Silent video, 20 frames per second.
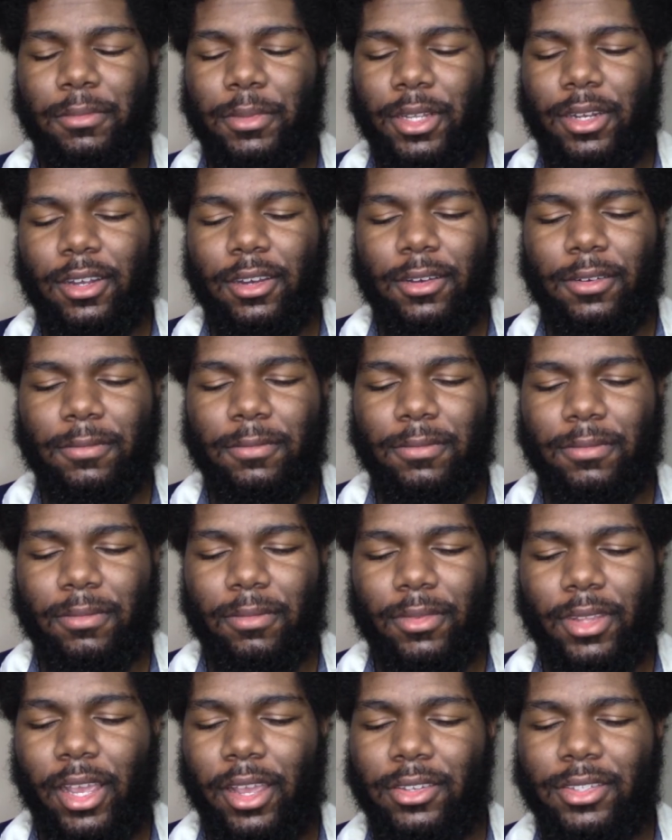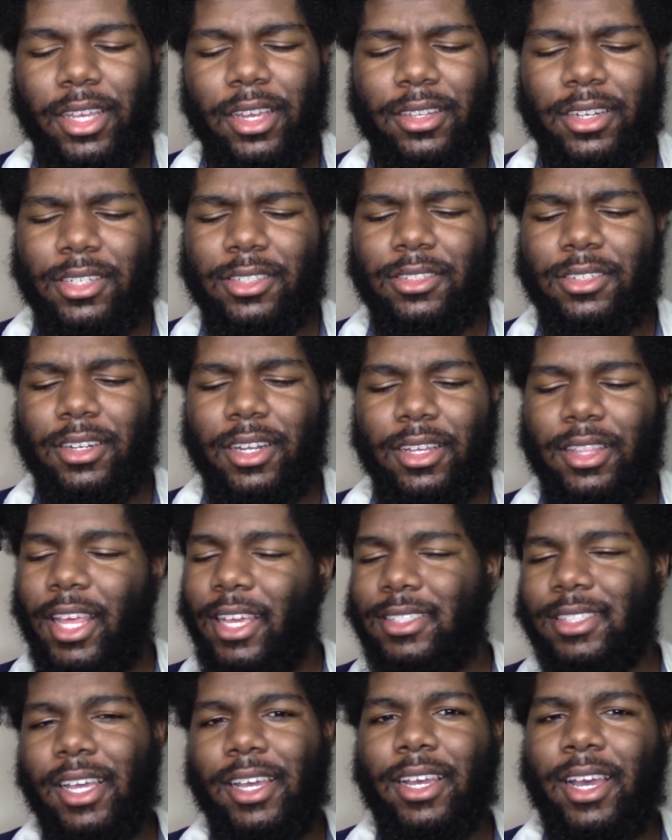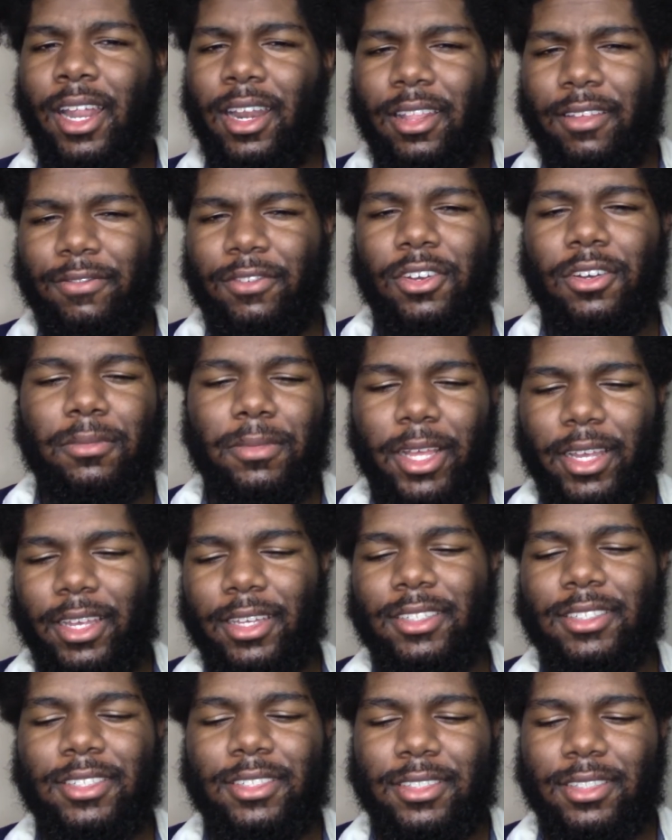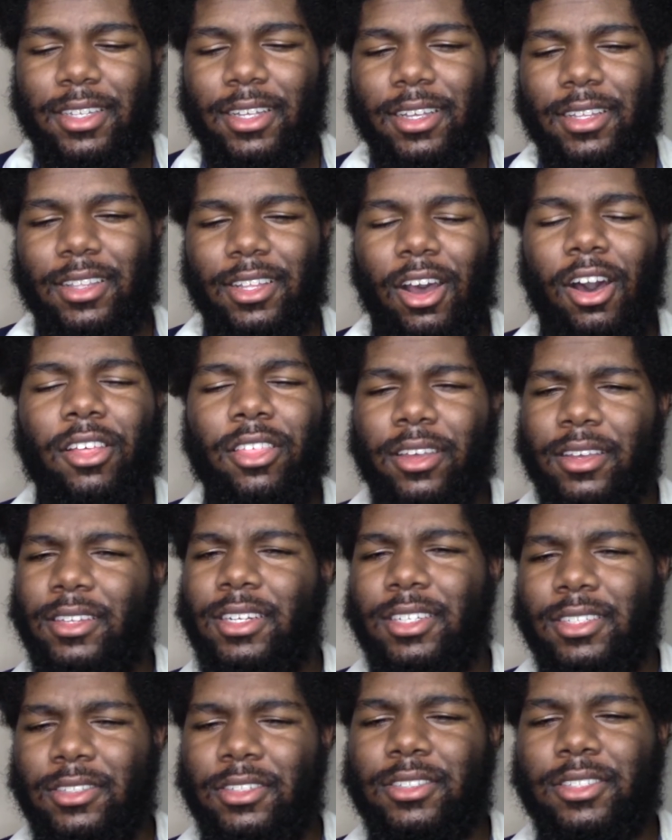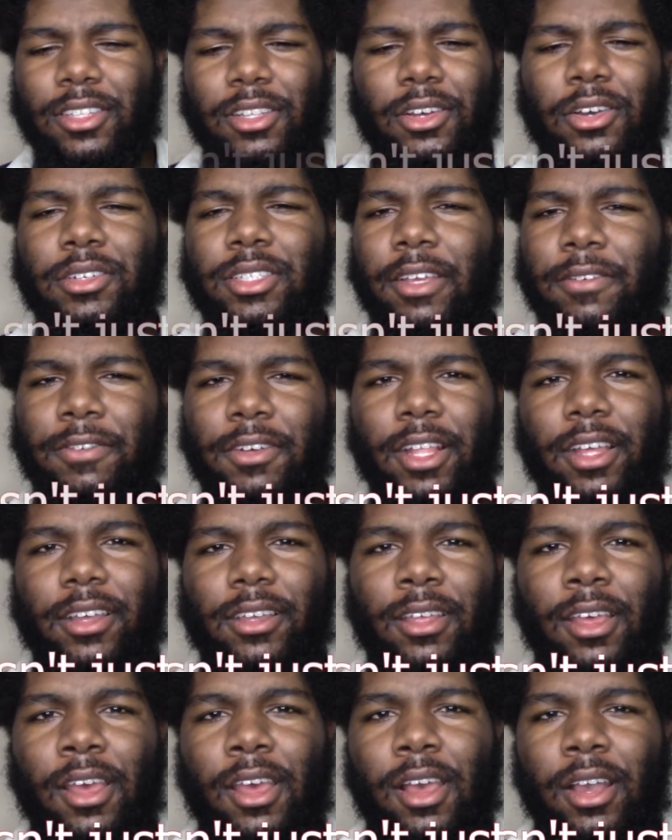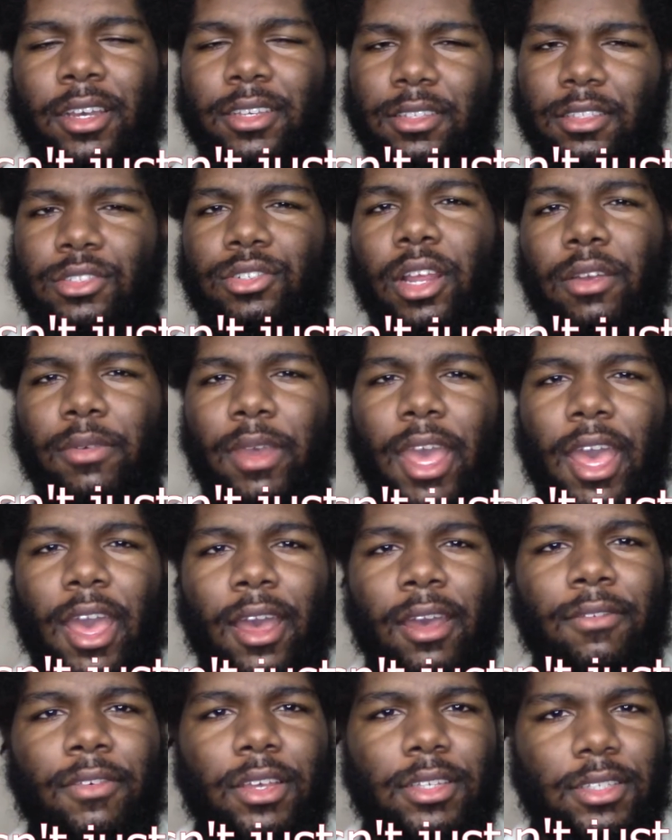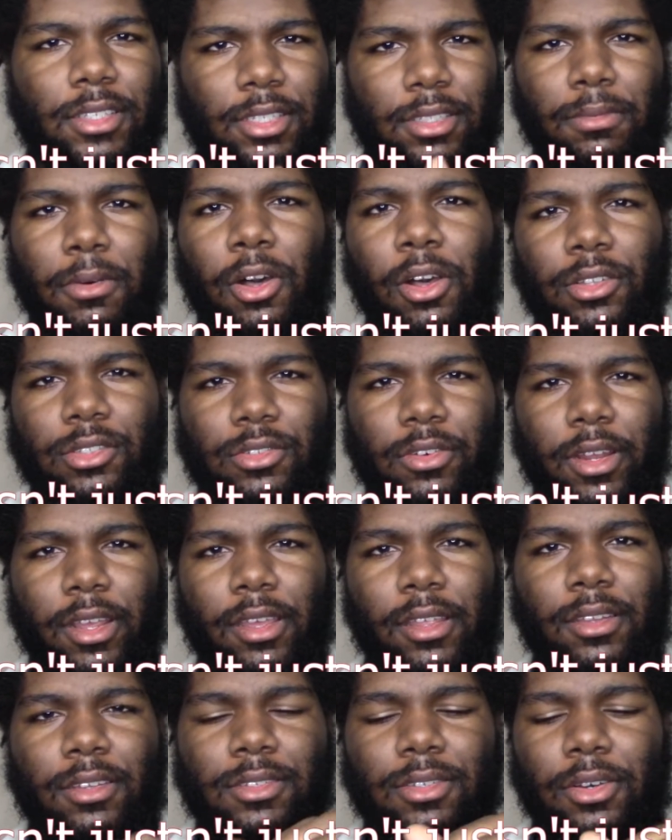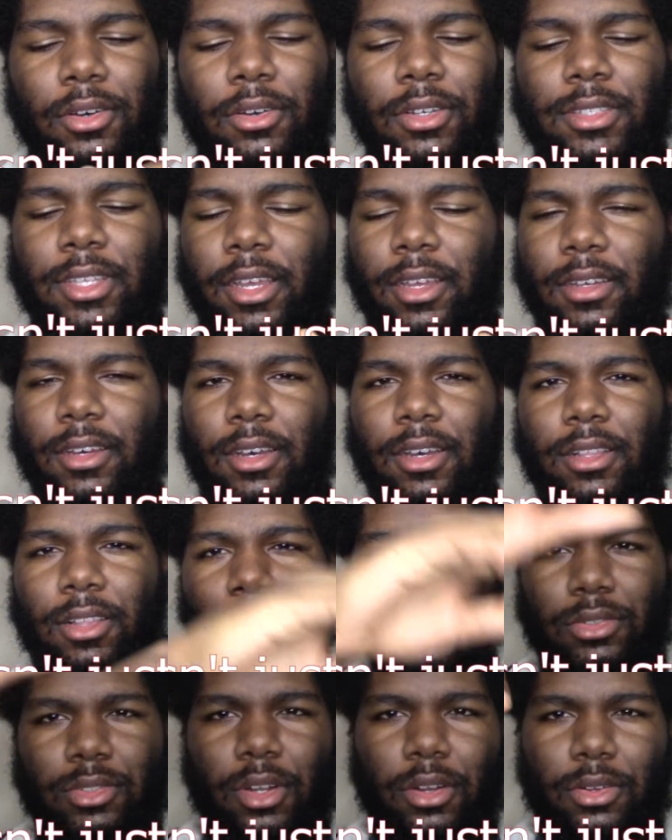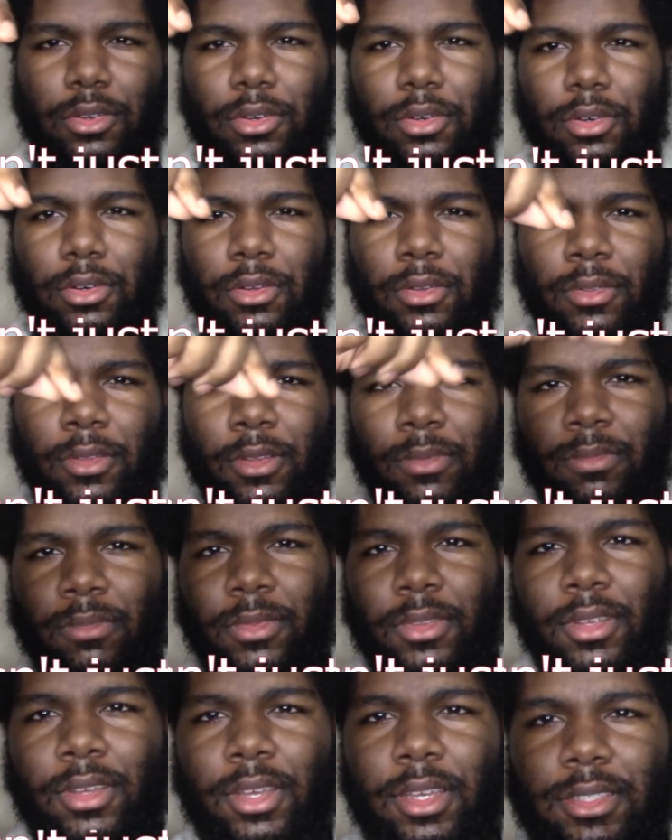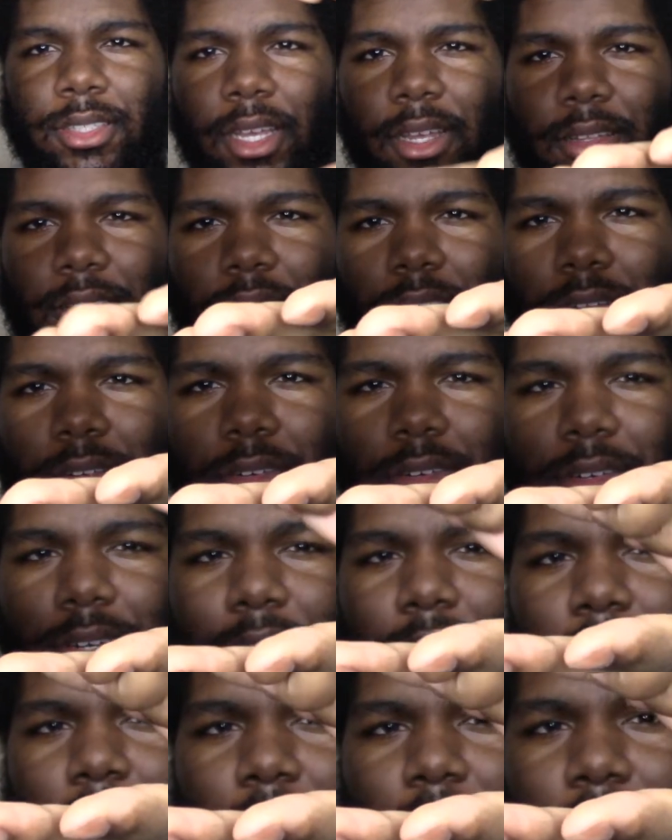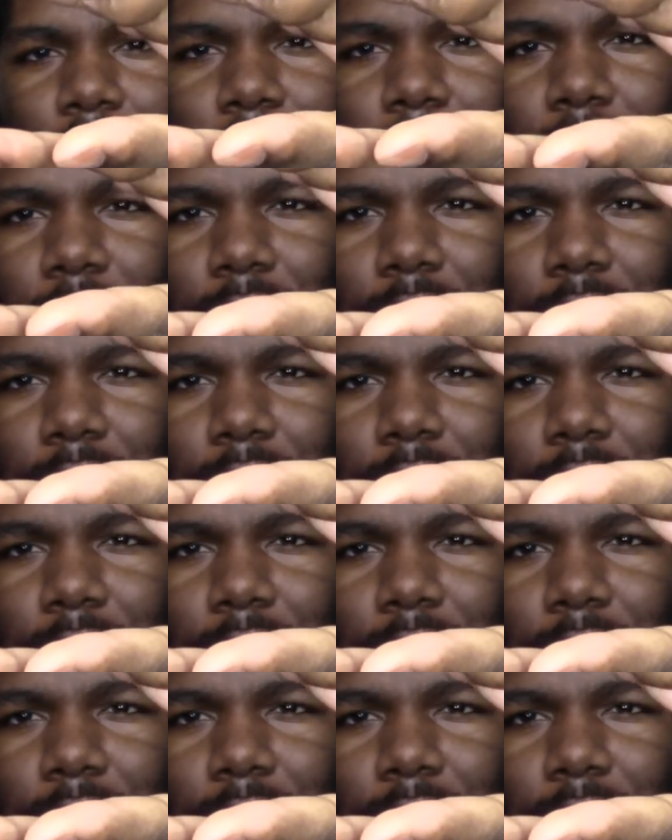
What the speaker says: but I use that conditioner, and that's like kind of the film. Like, it just, all the conditioner silicone, I feel like, because the drain we have is a small drain, so it's like a little circle. It's like a little